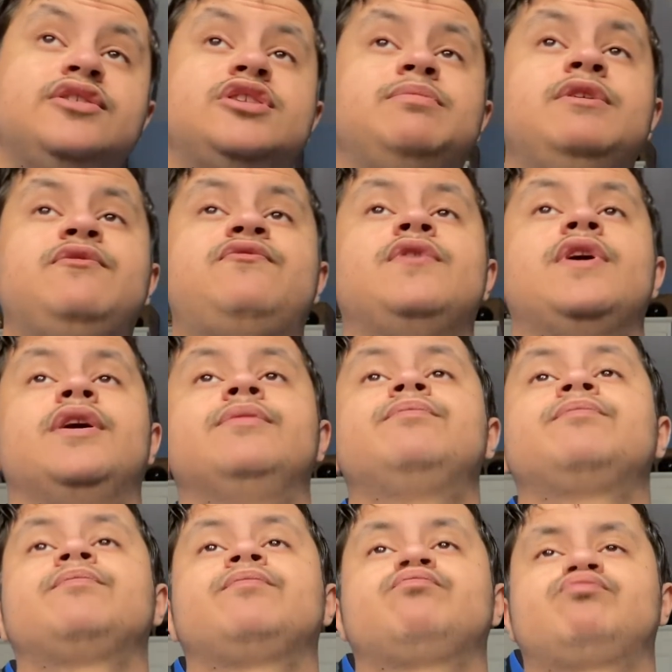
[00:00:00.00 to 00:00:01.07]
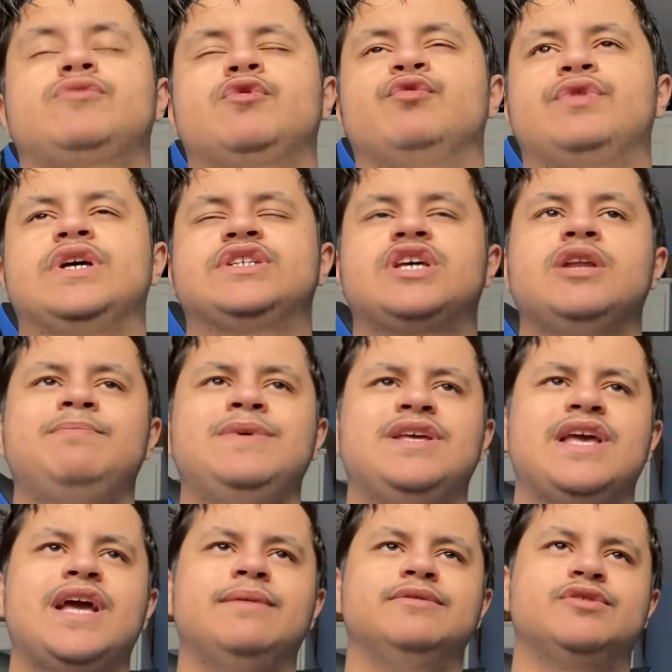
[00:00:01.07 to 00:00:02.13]
to be fair, there's going to be
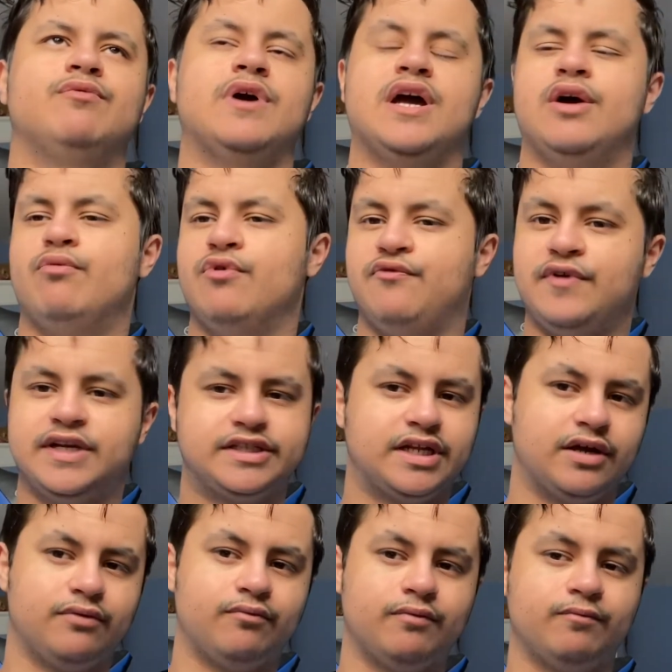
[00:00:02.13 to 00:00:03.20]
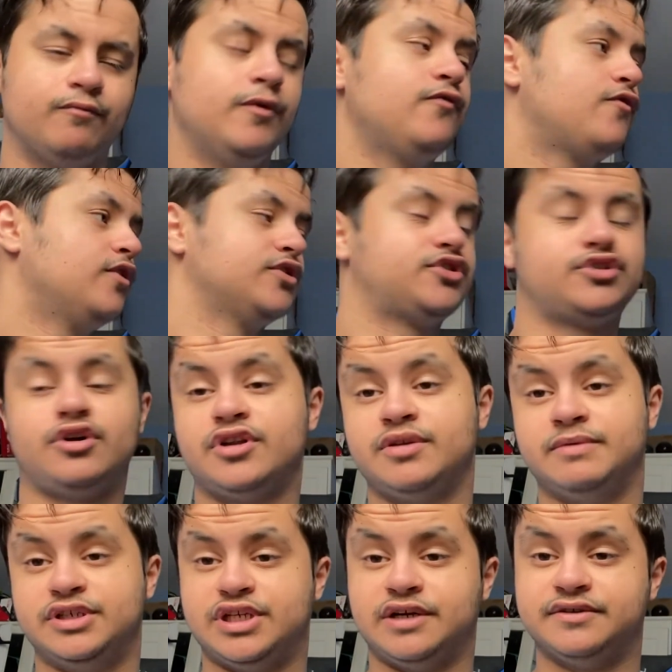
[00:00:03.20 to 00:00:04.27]
games where we'll face, like, we've got Tottenham
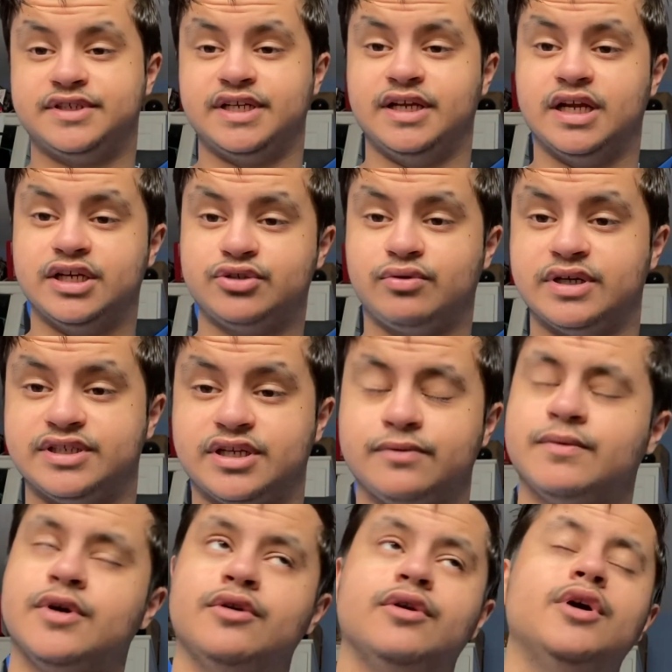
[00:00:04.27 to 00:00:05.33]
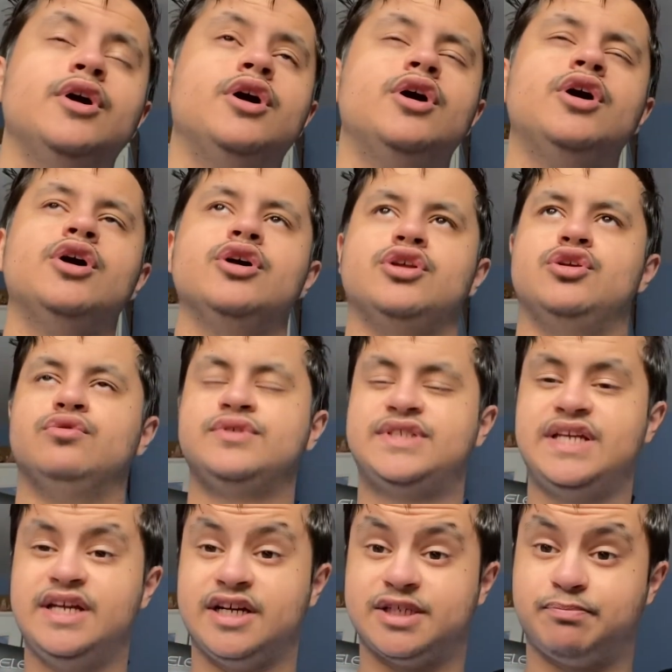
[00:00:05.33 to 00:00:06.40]
and Chelsea like twice in a row. You'll
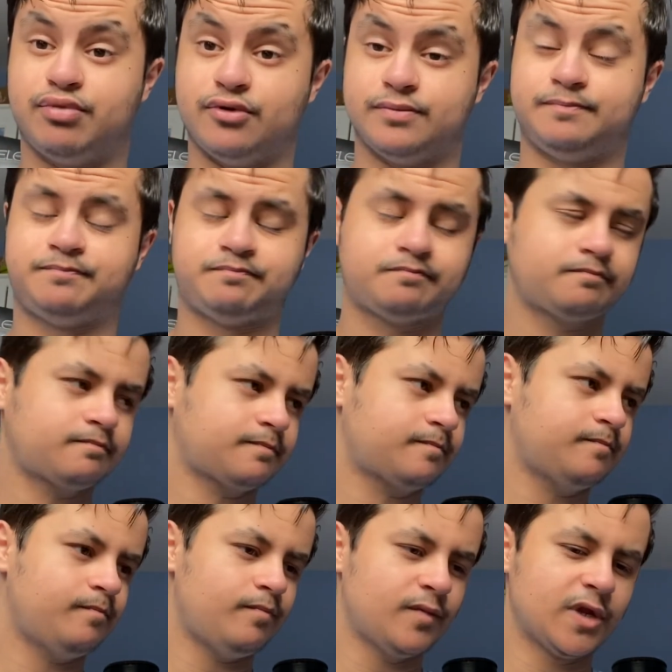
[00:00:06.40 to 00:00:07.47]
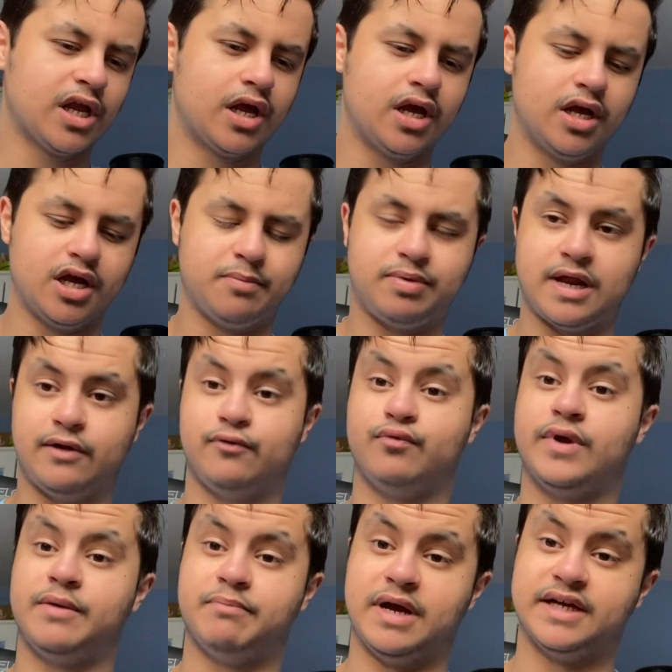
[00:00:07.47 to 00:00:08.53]
see us play with
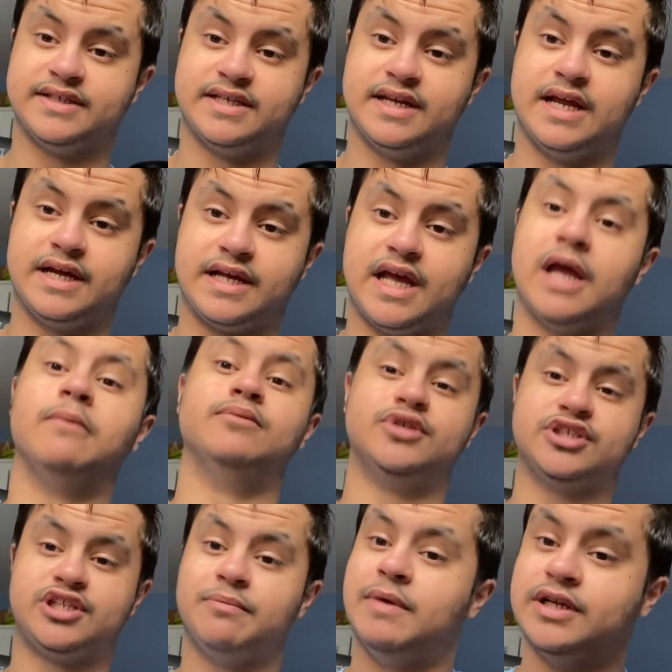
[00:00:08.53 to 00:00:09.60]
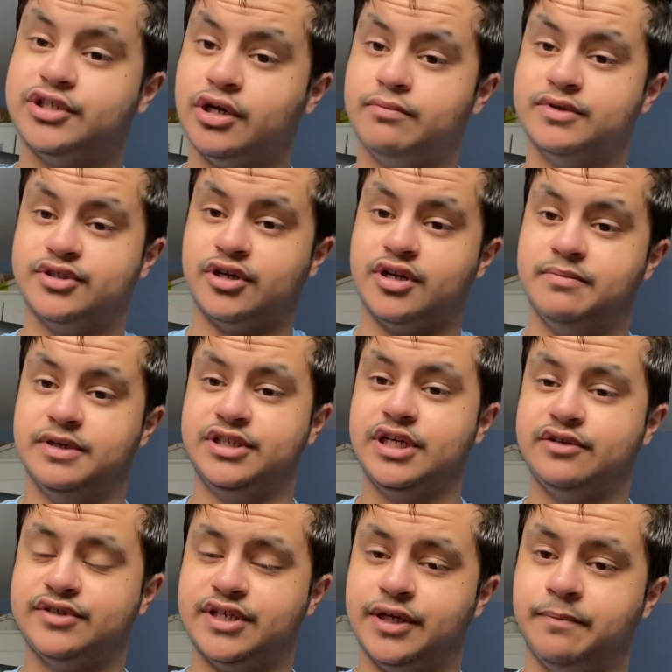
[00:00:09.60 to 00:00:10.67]
wing backs in that game just to match up with Tottenham and
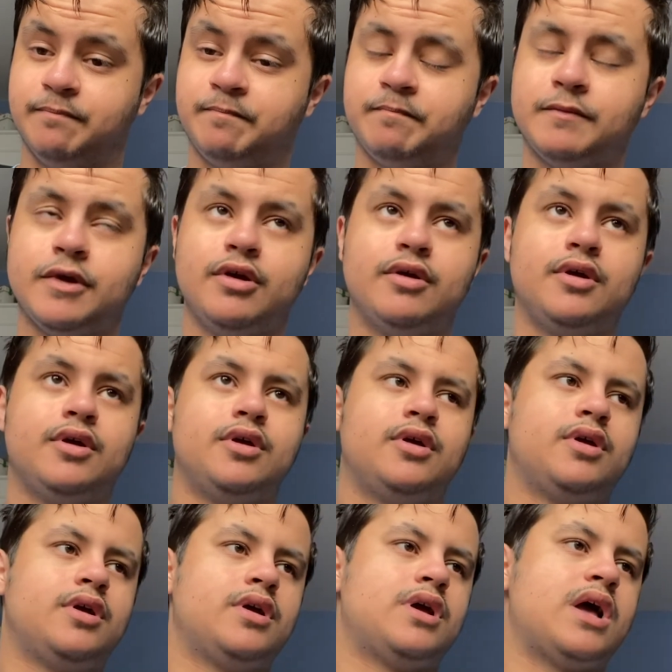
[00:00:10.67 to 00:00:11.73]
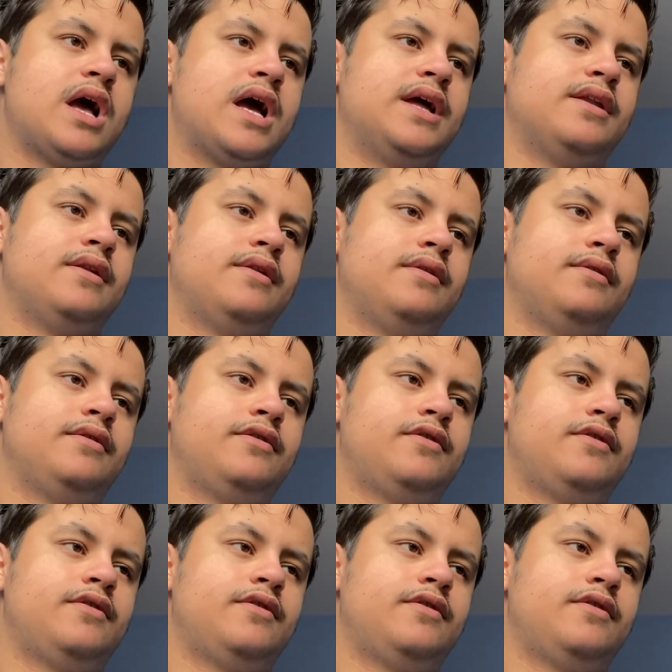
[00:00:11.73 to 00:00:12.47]
Chelsea, and